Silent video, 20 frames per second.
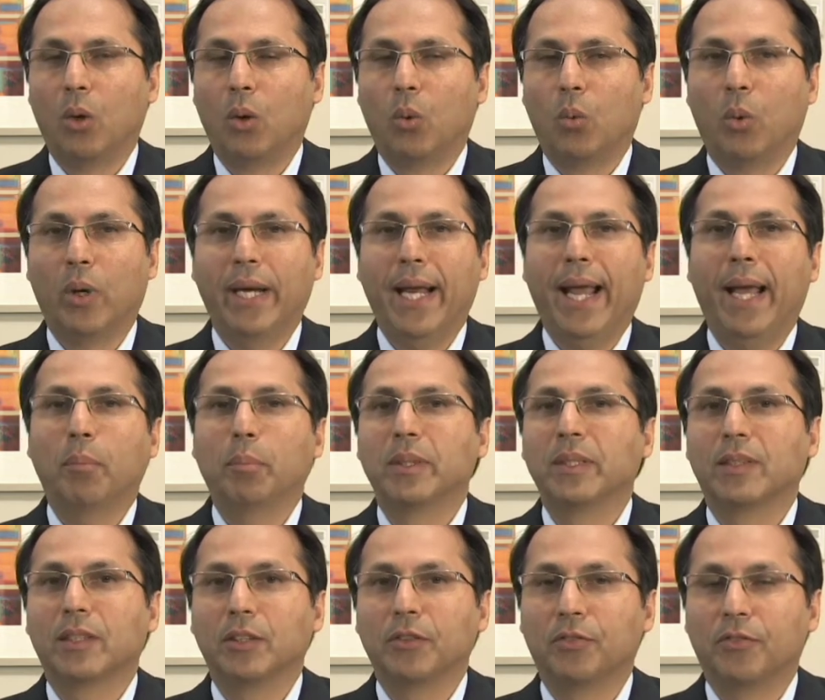What
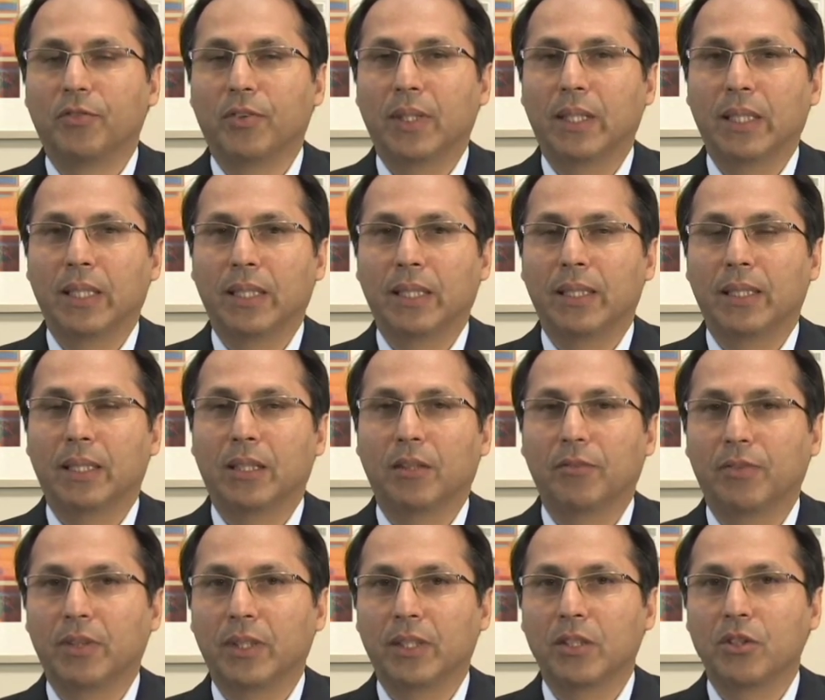happens if the
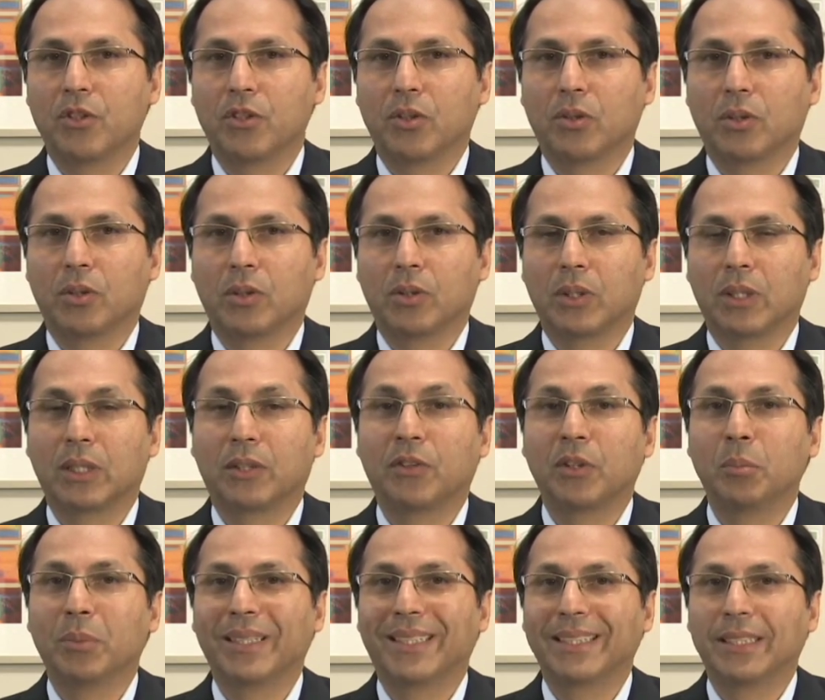confidential
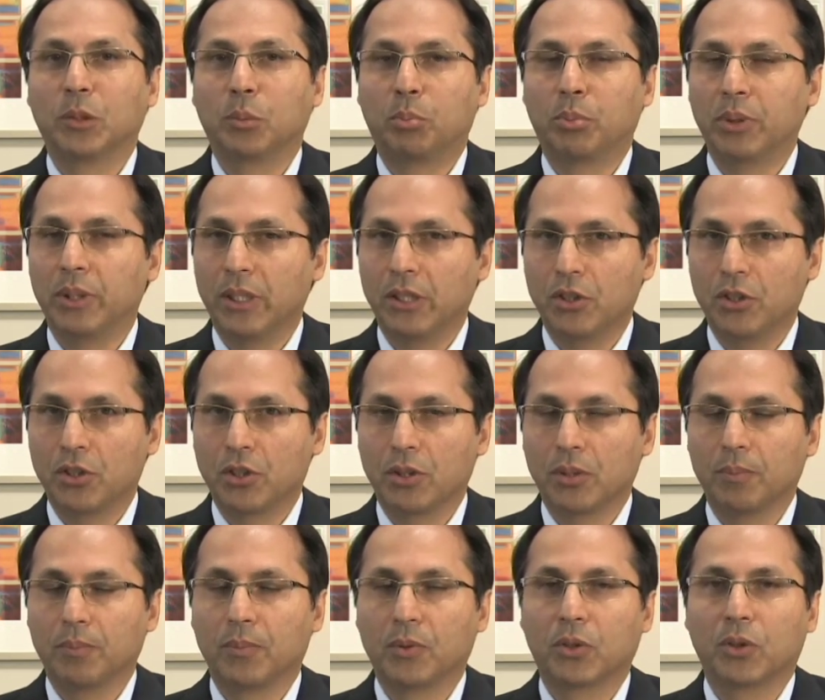agreement is
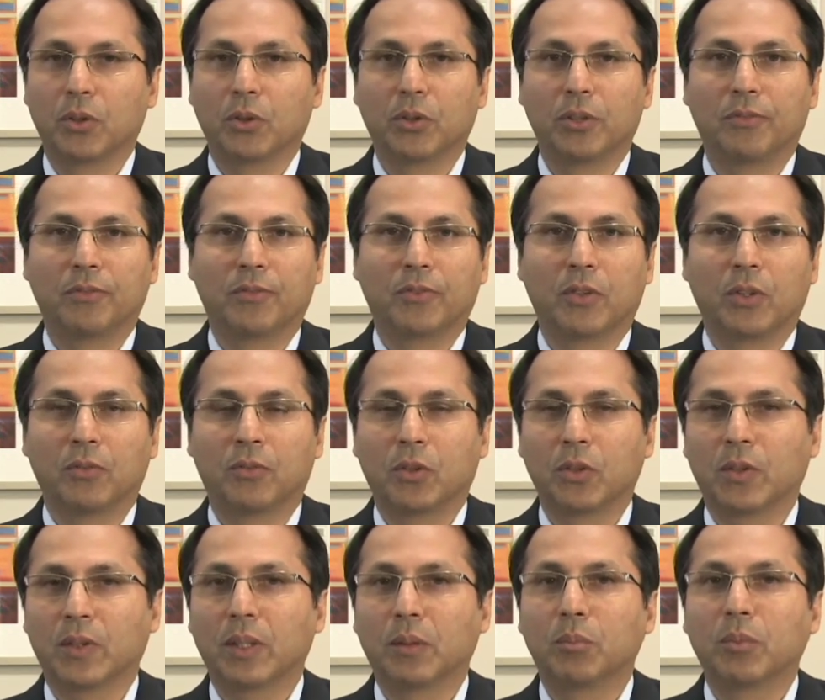breached? So if
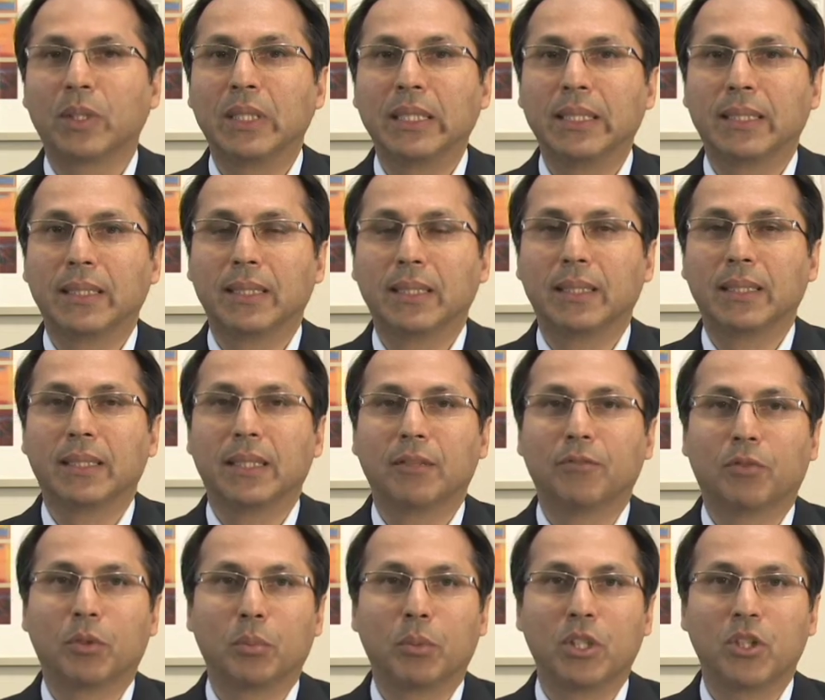for some reason the
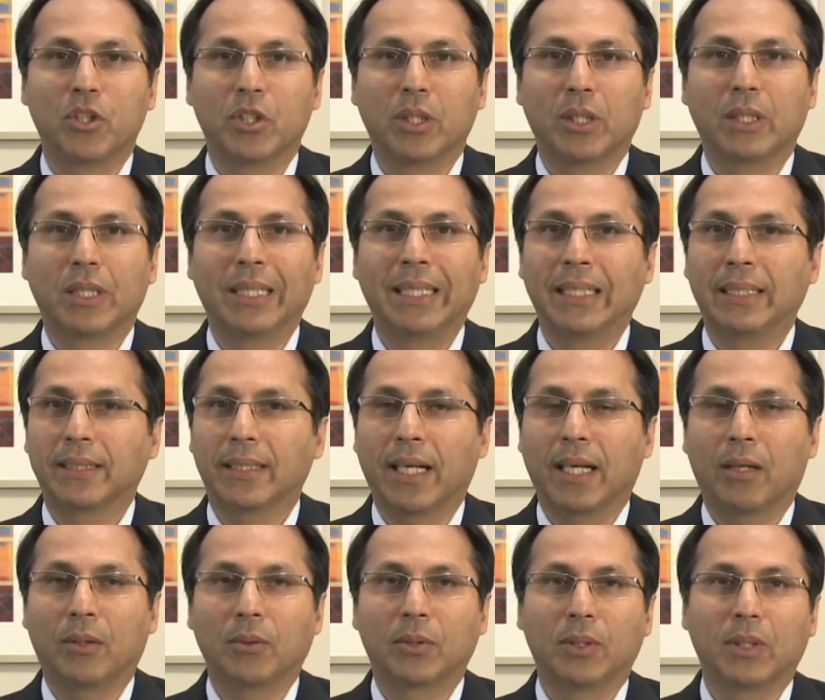information leaks
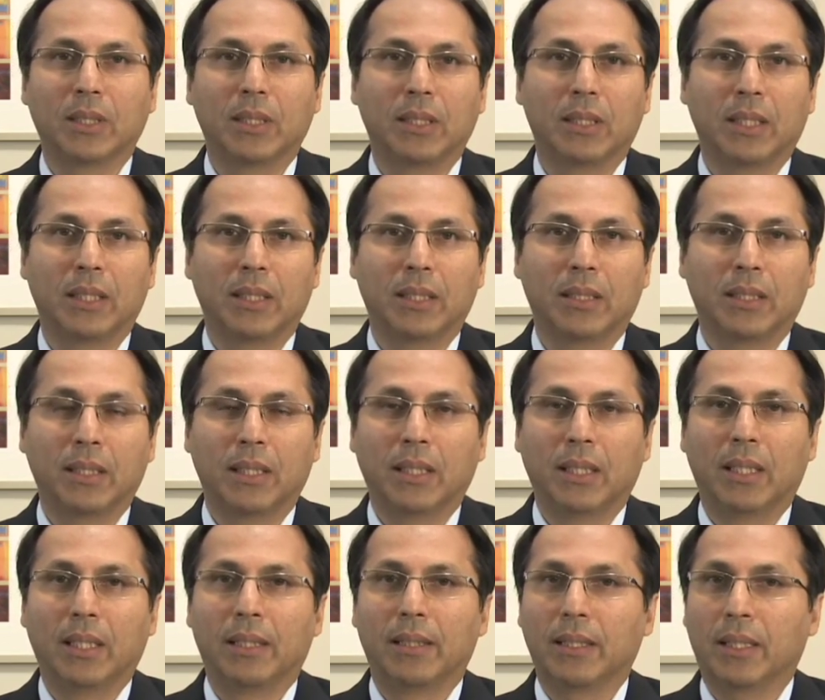out and
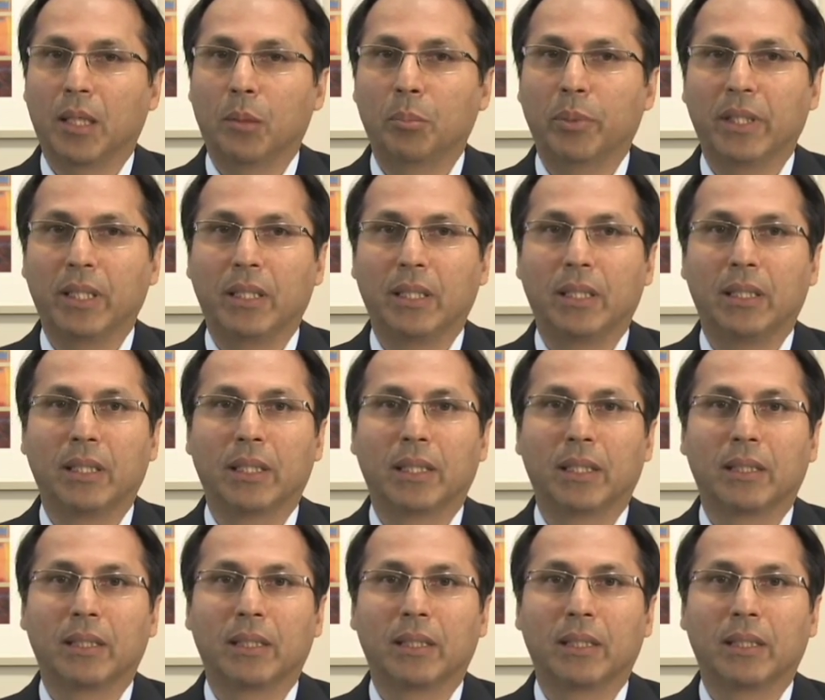the company